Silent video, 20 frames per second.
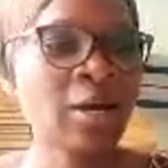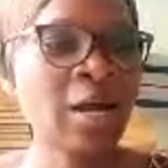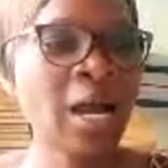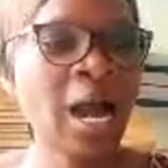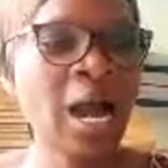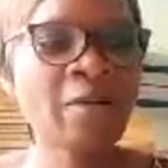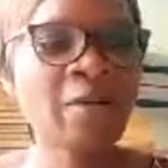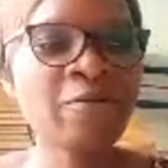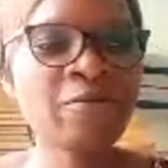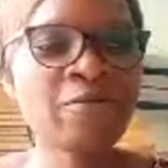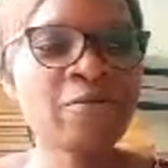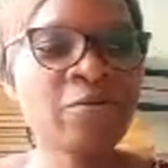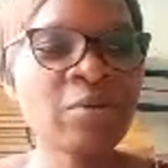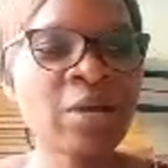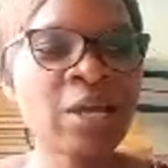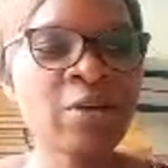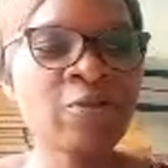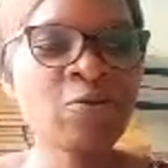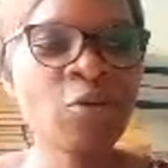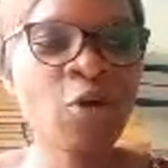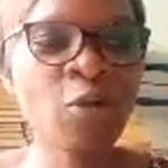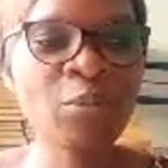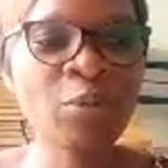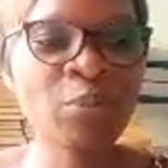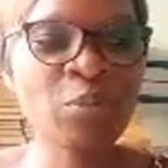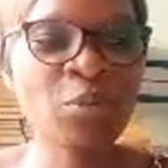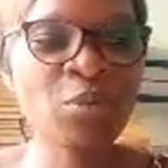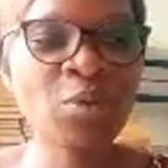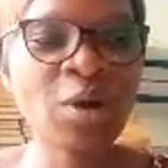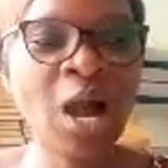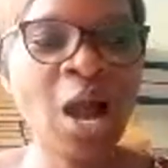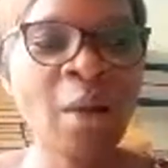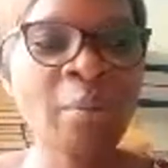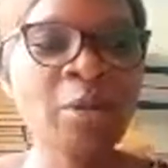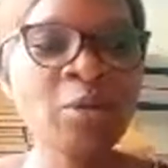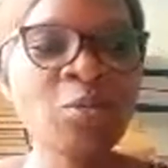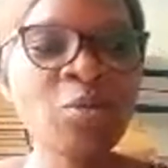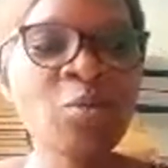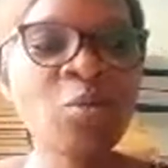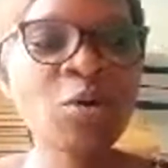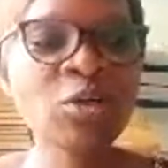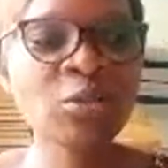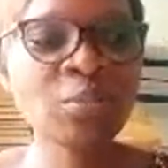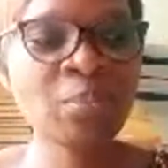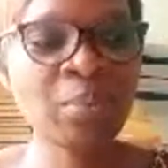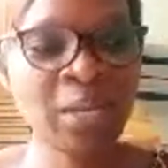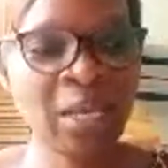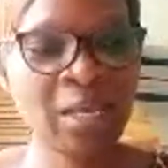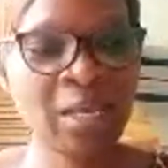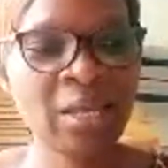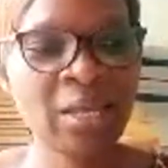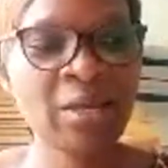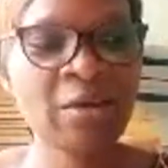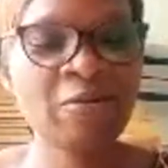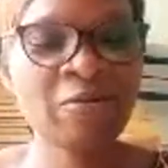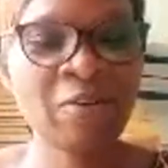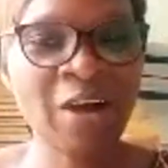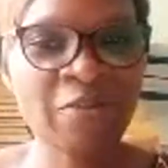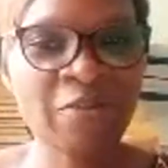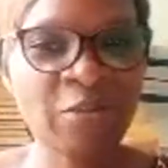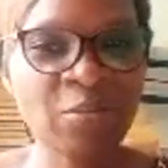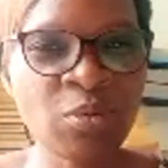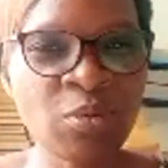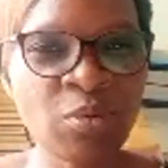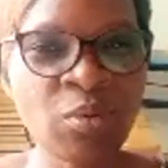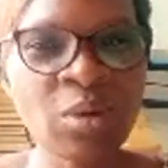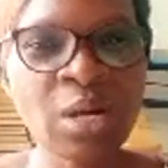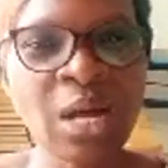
I have 4 people. How many people bought pear? 5 people.